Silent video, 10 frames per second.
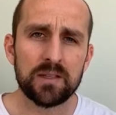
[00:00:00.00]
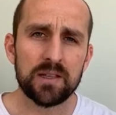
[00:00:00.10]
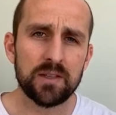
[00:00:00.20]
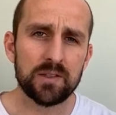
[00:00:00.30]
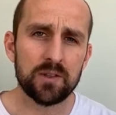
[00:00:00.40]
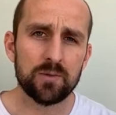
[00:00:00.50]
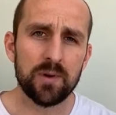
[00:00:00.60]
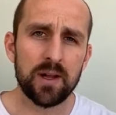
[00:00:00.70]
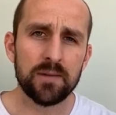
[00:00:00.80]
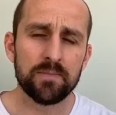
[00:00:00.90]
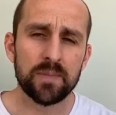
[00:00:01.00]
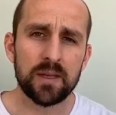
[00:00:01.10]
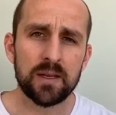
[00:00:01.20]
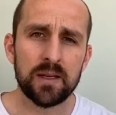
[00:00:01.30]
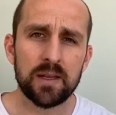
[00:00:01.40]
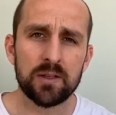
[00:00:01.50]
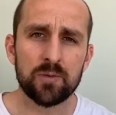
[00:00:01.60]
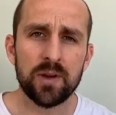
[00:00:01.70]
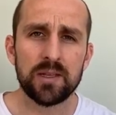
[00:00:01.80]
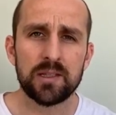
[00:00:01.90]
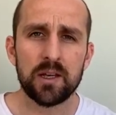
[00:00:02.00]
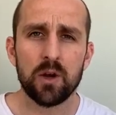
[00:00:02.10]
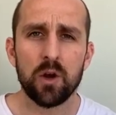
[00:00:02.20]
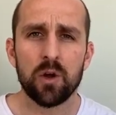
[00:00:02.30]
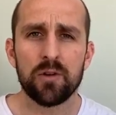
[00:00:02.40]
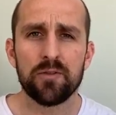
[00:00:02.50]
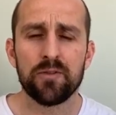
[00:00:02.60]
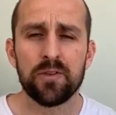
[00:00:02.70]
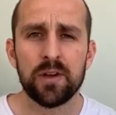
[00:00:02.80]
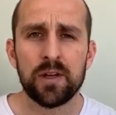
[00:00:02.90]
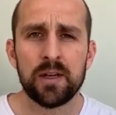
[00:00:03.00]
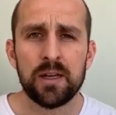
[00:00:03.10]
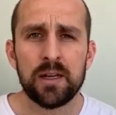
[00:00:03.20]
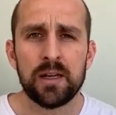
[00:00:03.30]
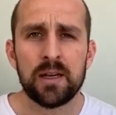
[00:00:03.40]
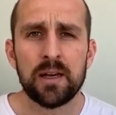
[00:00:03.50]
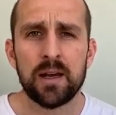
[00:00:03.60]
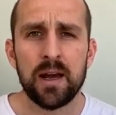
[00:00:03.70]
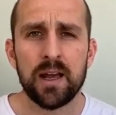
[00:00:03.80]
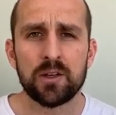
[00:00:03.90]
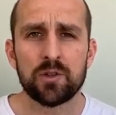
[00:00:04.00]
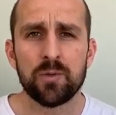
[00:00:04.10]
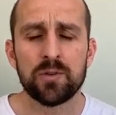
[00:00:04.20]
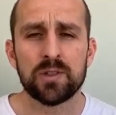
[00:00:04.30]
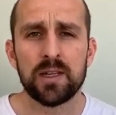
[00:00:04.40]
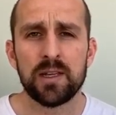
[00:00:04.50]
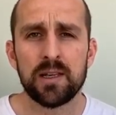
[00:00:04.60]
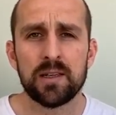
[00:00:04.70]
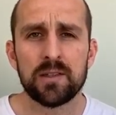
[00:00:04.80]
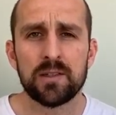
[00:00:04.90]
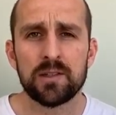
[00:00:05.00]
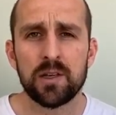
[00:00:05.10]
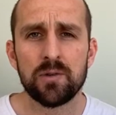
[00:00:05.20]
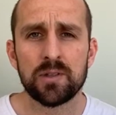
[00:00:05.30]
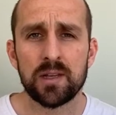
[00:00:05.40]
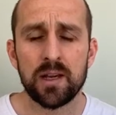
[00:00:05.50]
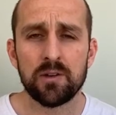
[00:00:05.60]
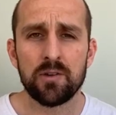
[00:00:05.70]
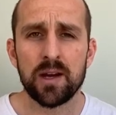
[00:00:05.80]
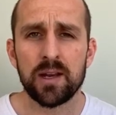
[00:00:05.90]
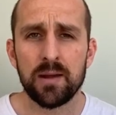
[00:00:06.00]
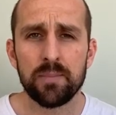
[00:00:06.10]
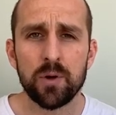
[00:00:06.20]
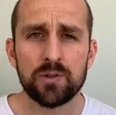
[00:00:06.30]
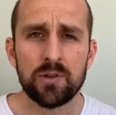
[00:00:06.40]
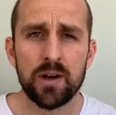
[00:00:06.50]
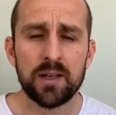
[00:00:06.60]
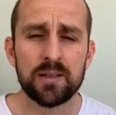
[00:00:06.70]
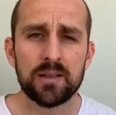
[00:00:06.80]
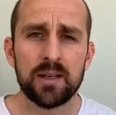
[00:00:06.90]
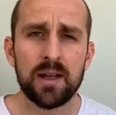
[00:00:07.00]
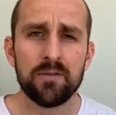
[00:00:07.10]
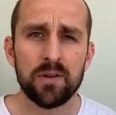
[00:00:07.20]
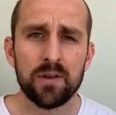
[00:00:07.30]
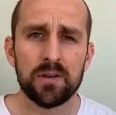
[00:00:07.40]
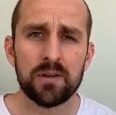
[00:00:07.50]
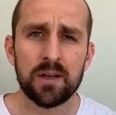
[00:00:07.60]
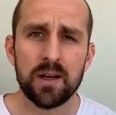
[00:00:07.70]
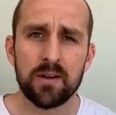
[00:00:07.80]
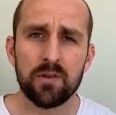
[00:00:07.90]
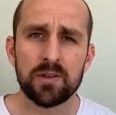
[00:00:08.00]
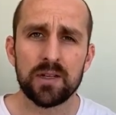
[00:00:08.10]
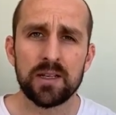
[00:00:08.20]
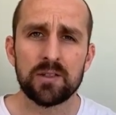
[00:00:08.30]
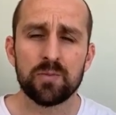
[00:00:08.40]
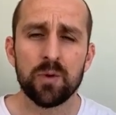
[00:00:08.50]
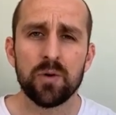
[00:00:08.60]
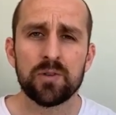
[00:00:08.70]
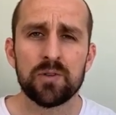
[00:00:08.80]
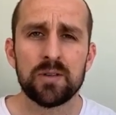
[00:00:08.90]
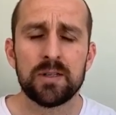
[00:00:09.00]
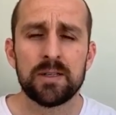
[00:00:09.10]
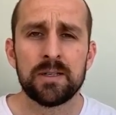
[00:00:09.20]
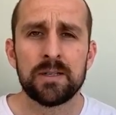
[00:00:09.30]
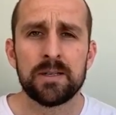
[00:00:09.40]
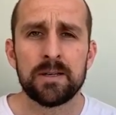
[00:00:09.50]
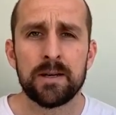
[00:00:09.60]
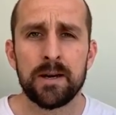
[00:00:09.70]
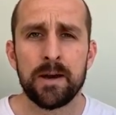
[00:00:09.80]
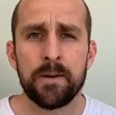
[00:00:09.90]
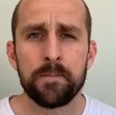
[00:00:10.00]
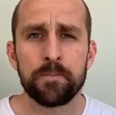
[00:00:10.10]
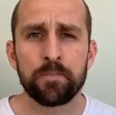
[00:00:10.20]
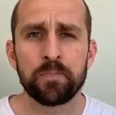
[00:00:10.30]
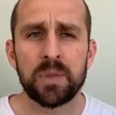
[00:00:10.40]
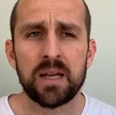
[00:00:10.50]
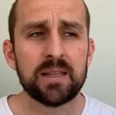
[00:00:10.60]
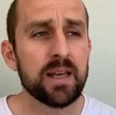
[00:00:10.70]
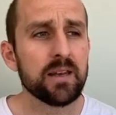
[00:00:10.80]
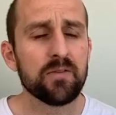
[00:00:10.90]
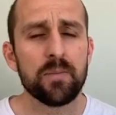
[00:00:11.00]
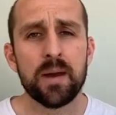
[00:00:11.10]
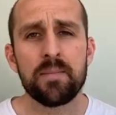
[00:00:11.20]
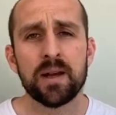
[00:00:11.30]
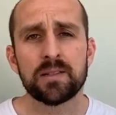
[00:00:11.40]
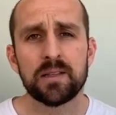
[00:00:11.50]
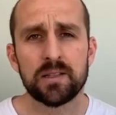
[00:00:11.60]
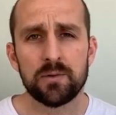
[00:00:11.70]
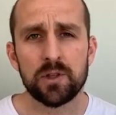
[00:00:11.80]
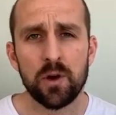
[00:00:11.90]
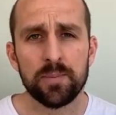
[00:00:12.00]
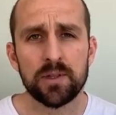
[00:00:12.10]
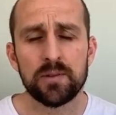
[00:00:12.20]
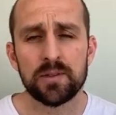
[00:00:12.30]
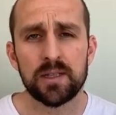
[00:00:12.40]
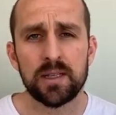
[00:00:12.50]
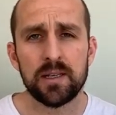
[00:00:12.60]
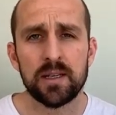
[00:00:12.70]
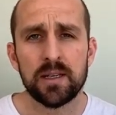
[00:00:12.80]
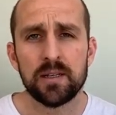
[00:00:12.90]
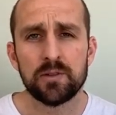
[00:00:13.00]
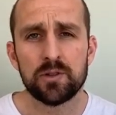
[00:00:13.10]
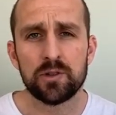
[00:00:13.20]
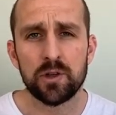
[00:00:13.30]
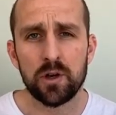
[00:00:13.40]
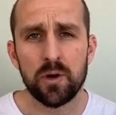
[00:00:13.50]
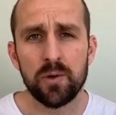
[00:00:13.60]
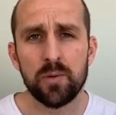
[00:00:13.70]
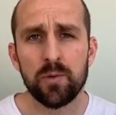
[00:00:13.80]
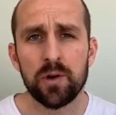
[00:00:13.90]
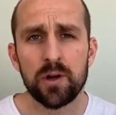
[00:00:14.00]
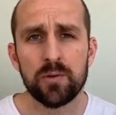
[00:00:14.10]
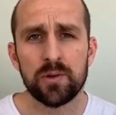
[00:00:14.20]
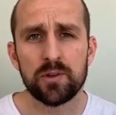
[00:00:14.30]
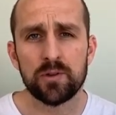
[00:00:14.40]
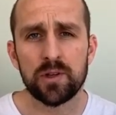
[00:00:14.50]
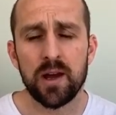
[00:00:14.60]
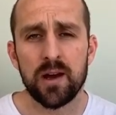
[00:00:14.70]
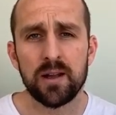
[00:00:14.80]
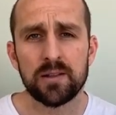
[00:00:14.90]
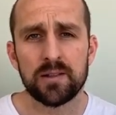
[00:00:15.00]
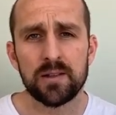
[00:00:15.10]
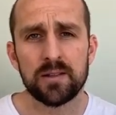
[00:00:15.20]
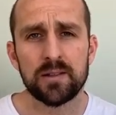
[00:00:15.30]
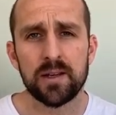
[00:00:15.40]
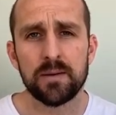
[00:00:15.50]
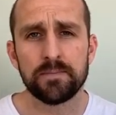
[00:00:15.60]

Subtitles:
since as well. And that's why you see a lot of ex-Swansea students at undergrad and postgrad level across elite sport. At the end of my master's, there was the opportunity to go and work with Scarlets, and